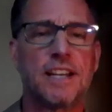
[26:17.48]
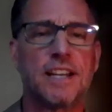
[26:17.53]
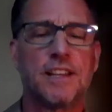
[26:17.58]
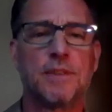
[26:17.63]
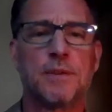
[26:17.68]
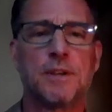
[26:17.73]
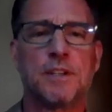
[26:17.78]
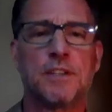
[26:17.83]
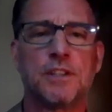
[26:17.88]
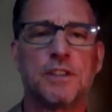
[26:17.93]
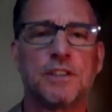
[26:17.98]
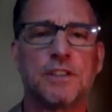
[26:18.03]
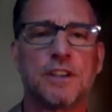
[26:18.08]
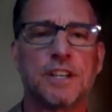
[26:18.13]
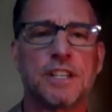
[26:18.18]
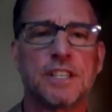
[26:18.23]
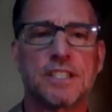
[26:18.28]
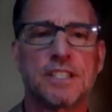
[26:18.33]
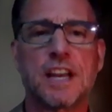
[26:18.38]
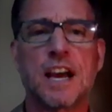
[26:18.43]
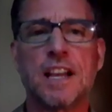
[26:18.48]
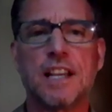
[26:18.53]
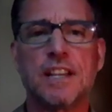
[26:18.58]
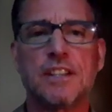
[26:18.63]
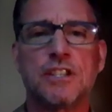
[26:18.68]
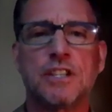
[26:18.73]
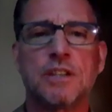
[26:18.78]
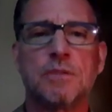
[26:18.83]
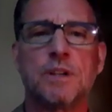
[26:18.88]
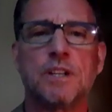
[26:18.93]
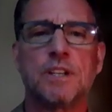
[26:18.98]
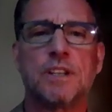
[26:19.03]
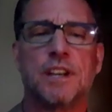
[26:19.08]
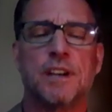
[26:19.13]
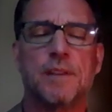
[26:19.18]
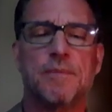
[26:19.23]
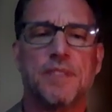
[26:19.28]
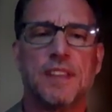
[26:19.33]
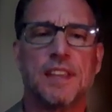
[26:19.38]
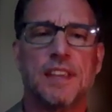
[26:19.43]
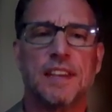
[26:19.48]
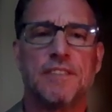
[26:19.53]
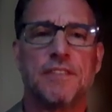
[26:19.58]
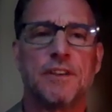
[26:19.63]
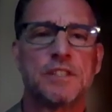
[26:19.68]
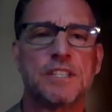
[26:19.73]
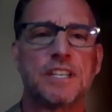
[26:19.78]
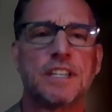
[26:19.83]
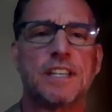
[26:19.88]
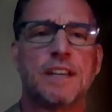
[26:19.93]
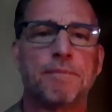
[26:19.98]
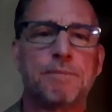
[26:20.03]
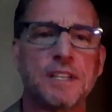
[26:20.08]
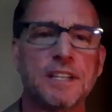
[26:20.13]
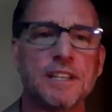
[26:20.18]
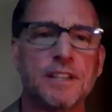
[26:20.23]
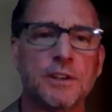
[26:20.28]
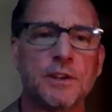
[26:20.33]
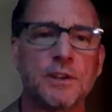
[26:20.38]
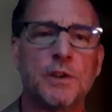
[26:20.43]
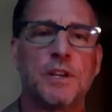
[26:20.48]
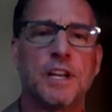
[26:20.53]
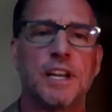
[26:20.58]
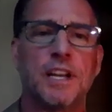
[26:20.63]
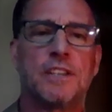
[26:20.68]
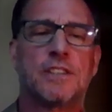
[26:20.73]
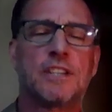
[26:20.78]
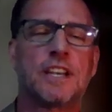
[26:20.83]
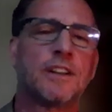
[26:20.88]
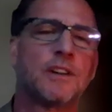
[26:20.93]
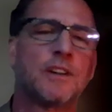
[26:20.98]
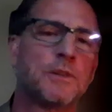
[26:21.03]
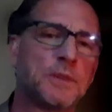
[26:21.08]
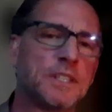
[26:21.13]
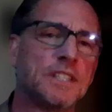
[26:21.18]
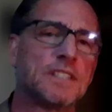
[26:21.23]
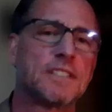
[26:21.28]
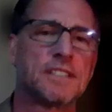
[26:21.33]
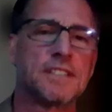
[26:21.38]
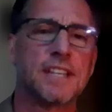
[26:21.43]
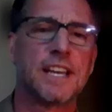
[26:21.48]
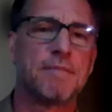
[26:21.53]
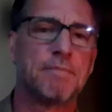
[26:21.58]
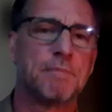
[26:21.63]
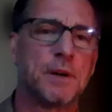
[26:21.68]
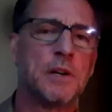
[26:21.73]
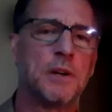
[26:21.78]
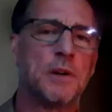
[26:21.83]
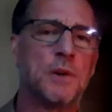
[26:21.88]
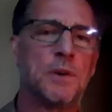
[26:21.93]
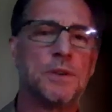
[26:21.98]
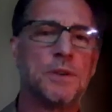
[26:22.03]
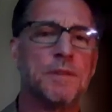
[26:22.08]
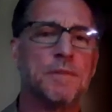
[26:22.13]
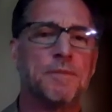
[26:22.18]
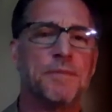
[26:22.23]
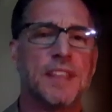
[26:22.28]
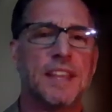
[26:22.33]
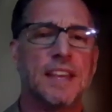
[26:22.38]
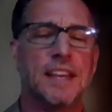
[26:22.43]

In other words, your histology would, if it was an empty lacuna, you said, oh, well, it's dead bone.